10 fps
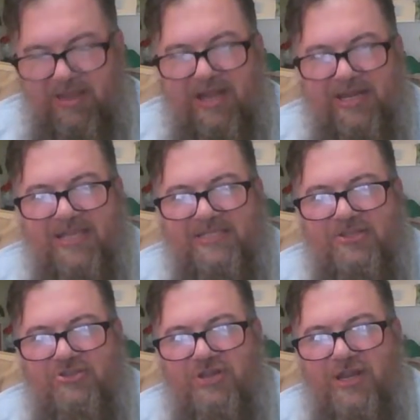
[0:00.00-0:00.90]
I guess
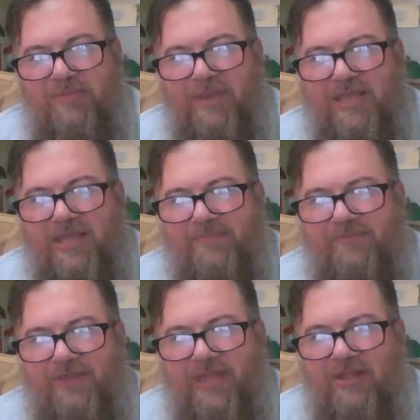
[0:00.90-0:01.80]
they're trying to make up
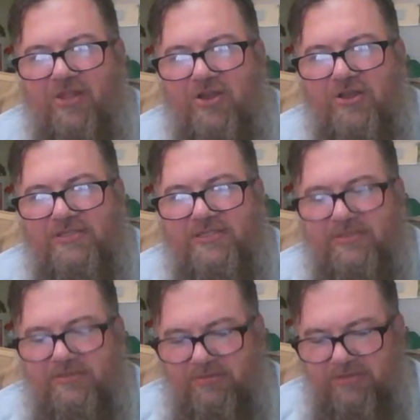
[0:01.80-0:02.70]
for that loss
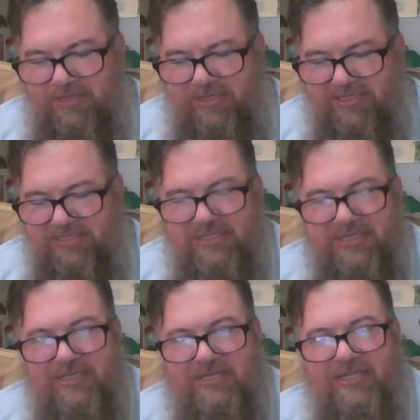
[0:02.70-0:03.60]
against
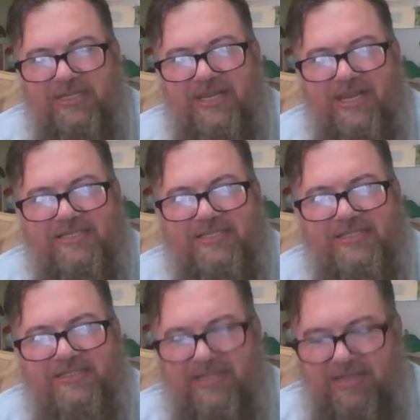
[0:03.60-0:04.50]
the
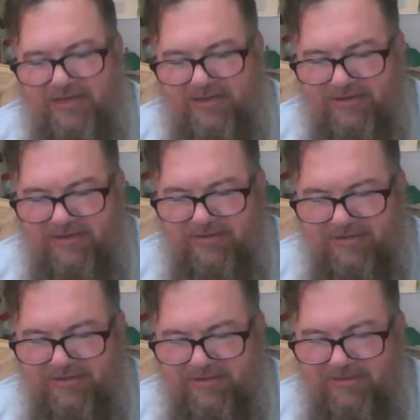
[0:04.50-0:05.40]
Texans there.
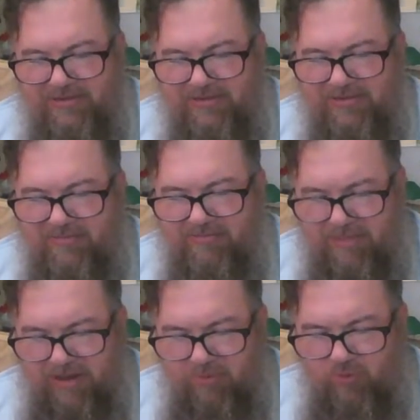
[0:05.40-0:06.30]

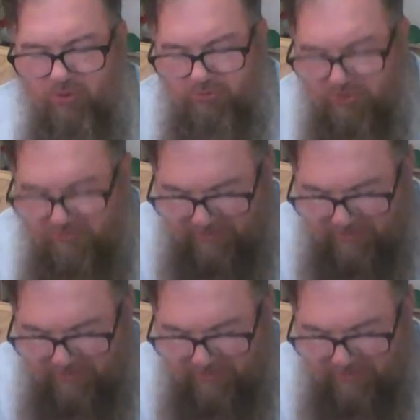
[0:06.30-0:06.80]
Maybe we'll move